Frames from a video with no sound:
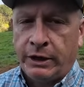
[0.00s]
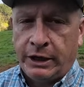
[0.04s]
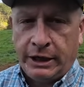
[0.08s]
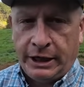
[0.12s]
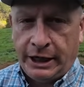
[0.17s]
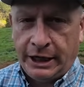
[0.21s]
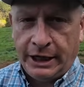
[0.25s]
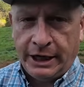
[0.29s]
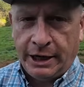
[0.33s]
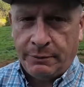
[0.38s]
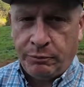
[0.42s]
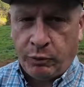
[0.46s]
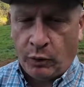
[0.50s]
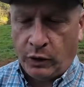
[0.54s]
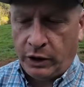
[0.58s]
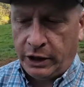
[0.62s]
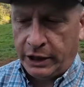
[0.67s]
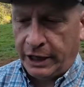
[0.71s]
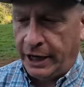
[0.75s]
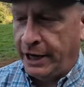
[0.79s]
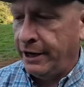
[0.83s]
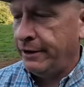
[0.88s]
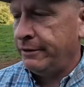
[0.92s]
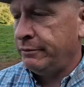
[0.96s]
ended up
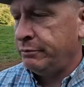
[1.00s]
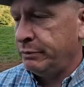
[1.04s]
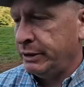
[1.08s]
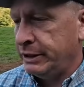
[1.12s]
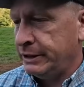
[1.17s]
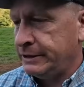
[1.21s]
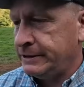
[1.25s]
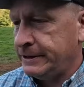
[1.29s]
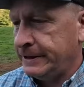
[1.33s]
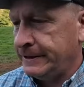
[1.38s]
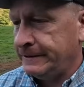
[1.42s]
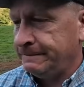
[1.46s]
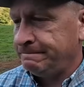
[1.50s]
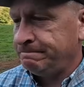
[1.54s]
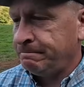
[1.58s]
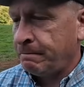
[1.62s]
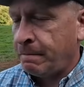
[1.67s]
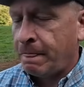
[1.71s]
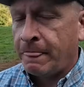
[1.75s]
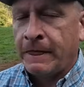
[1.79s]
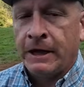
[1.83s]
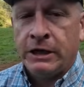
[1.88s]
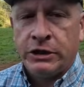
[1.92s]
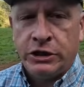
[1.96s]
working out. But
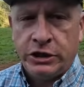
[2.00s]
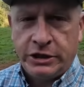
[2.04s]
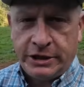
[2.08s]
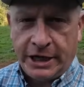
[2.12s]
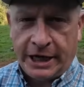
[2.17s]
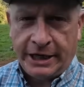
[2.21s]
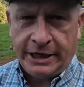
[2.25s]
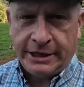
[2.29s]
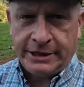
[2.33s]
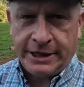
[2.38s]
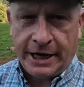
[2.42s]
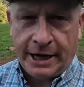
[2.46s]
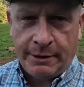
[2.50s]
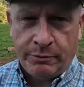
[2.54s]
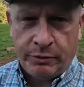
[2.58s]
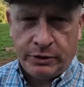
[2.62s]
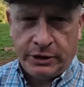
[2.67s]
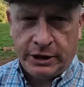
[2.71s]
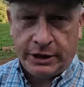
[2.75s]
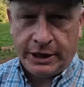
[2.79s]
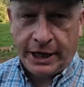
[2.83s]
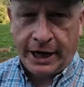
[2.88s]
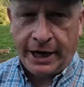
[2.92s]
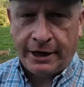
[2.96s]
just take your time
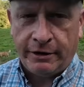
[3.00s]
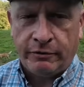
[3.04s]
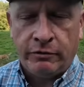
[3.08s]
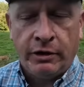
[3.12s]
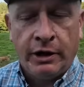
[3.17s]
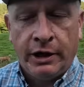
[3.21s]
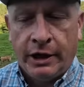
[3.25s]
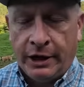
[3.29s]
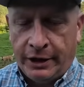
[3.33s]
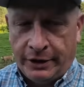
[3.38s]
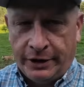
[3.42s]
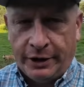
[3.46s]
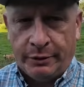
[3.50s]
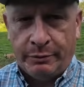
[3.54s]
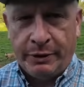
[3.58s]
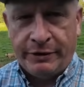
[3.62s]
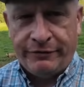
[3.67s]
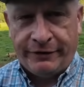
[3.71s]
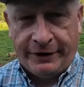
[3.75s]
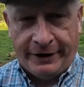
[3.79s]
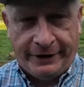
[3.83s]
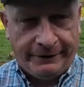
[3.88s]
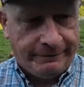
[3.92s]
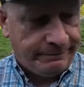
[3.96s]
with your cattle, they'll be
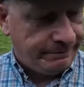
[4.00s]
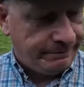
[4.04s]
fine.